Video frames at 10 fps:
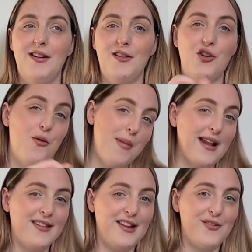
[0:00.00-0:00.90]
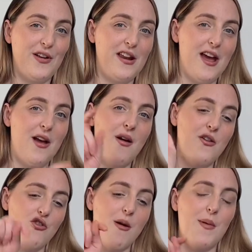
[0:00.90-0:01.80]
come back to this video,
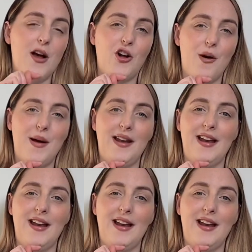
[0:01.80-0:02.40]
drop a comment